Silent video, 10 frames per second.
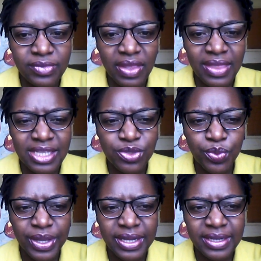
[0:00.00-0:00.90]
That's
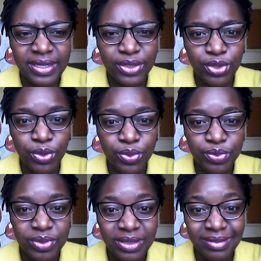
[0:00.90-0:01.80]
when,
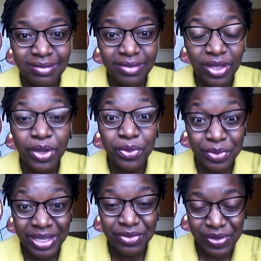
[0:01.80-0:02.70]
the
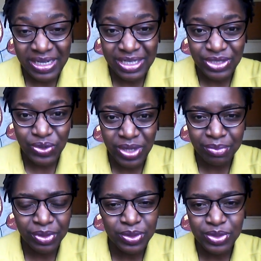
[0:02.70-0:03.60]
career really shot up,
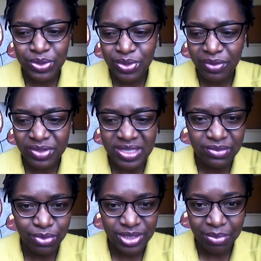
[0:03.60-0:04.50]
because soon after the
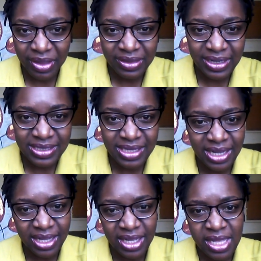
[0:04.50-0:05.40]
divorce, a month later,
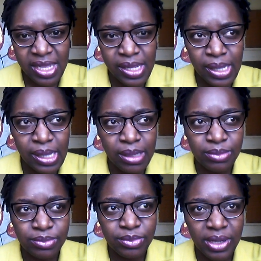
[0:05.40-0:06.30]

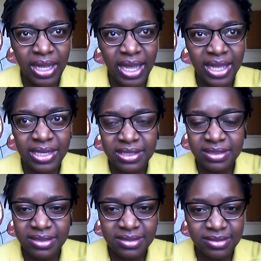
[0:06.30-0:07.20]
I
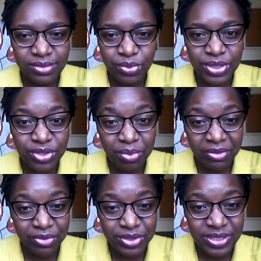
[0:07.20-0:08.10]
went on my
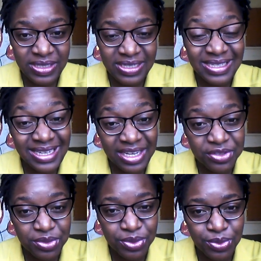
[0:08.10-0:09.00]
first
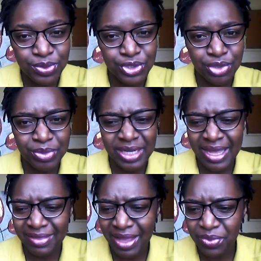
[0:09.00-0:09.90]
international tour to Germany,
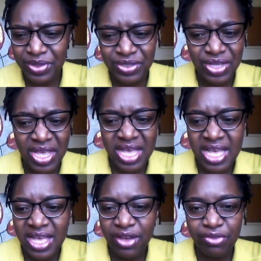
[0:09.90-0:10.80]
and that was
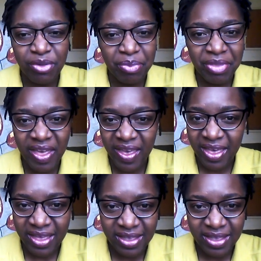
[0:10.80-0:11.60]
from there,